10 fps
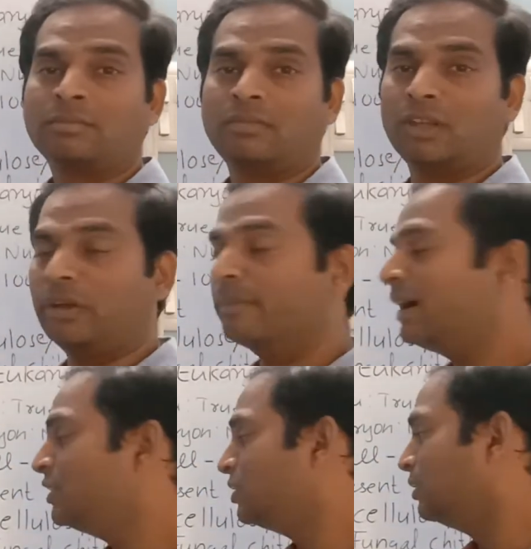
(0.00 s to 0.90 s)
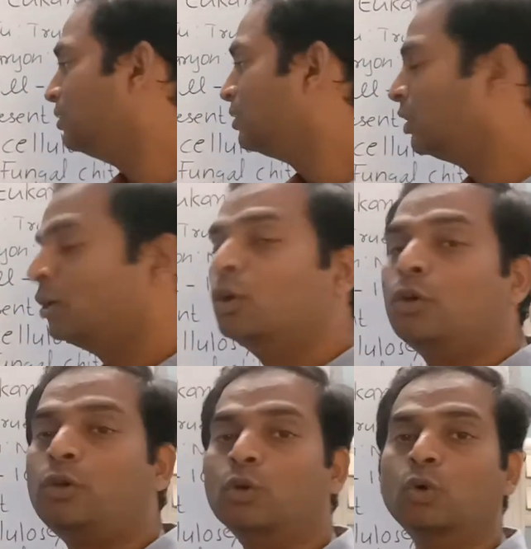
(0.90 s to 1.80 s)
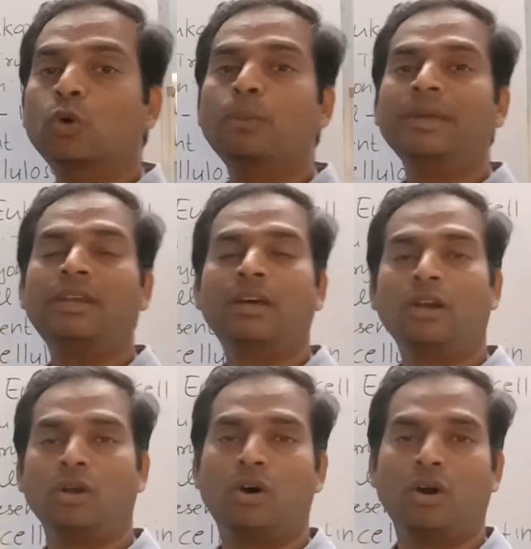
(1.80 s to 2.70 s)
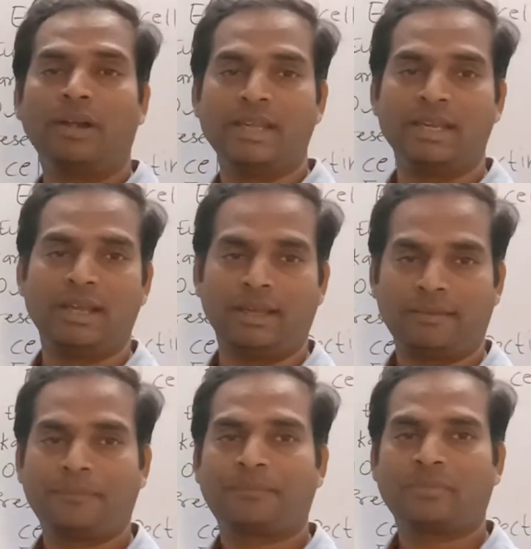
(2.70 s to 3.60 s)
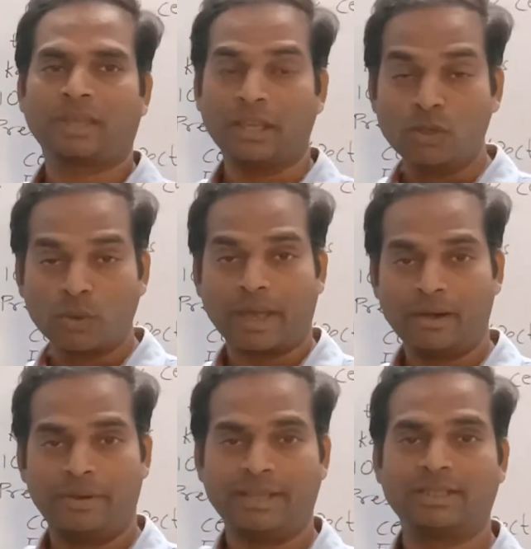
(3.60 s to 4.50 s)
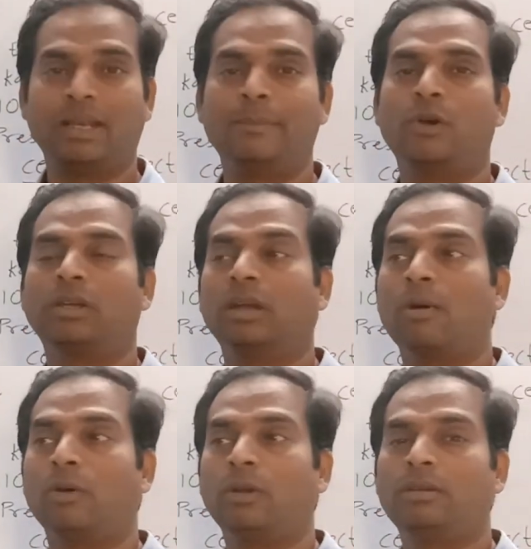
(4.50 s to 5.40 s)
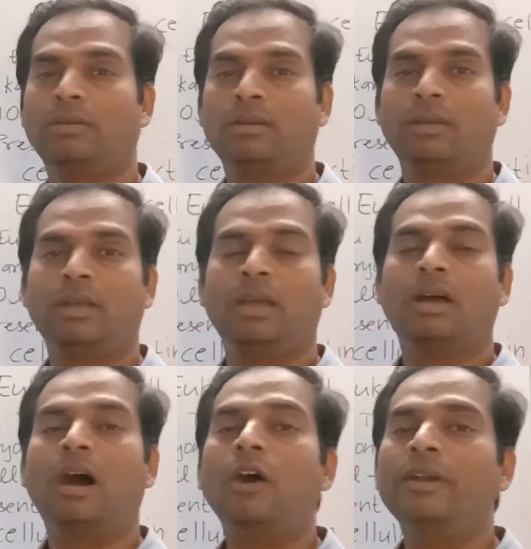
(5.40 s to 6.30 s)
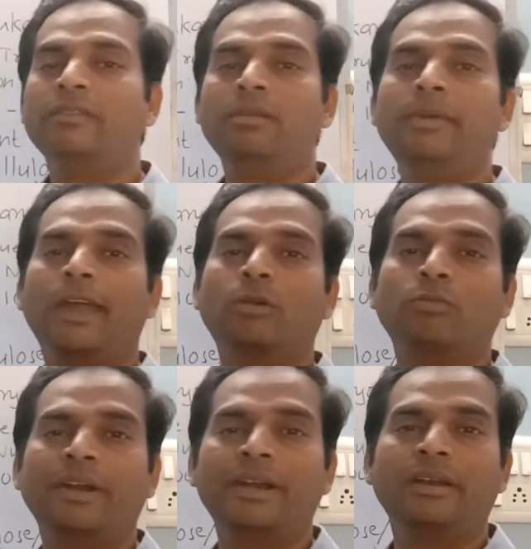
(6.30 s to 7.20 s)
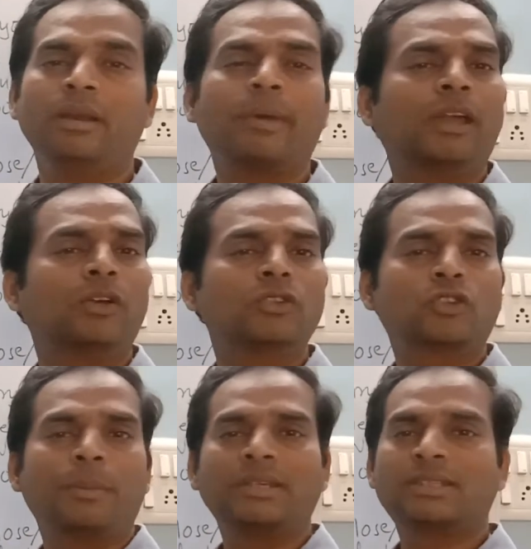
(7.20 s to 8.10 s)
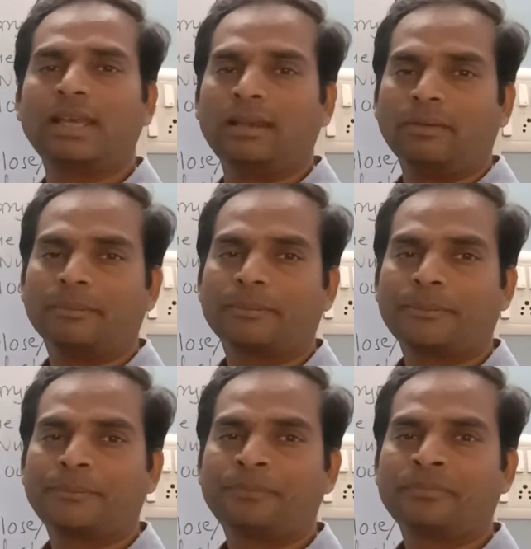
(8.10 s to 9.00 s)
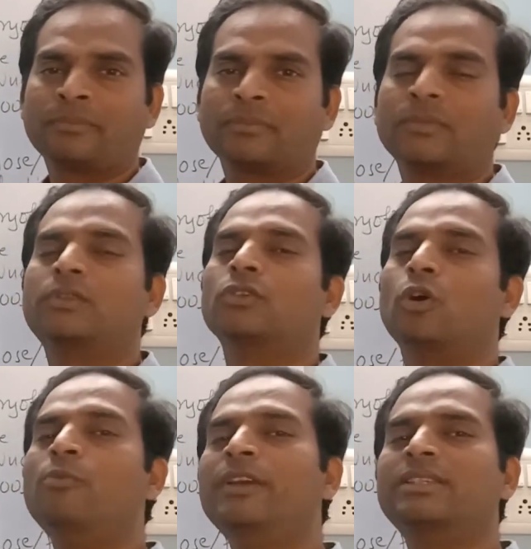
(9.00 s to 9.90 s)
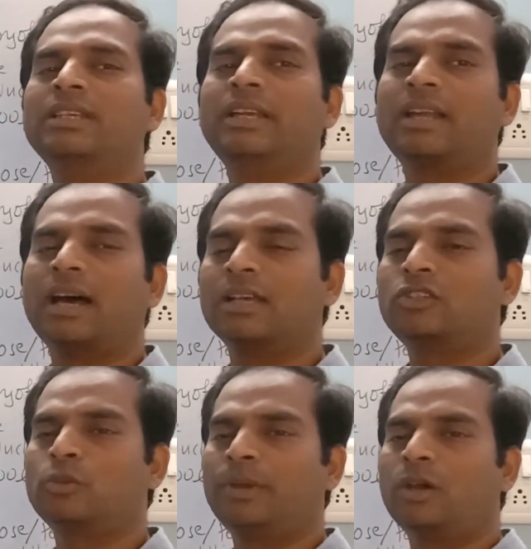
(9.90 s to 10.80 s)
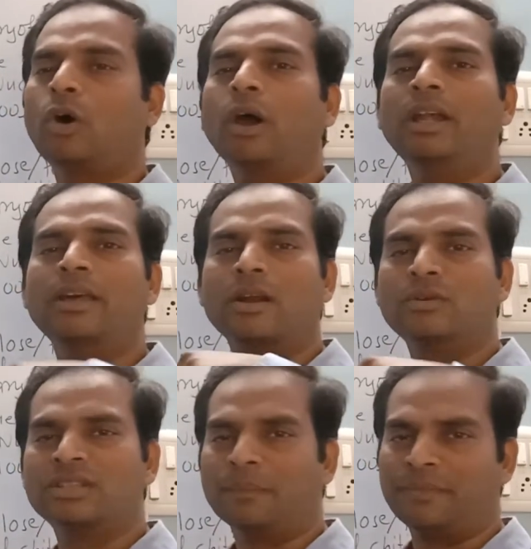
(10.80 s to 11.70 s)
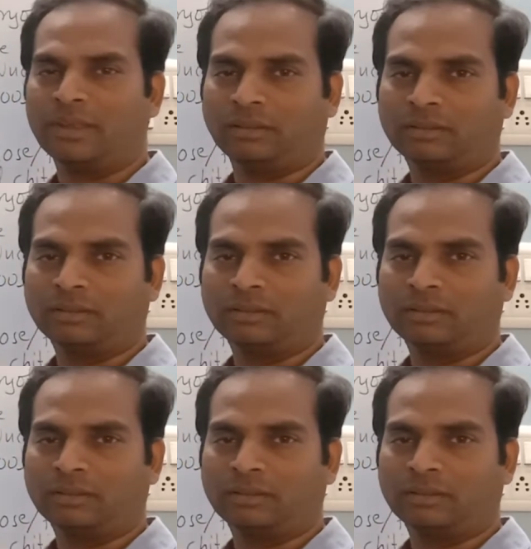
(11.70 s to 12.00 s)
Now imagine 2-meter long DNA in eukaryotic cell I am talking about. How it will be accommodated in a microscopic cell? So obviously it has to be coiled around something.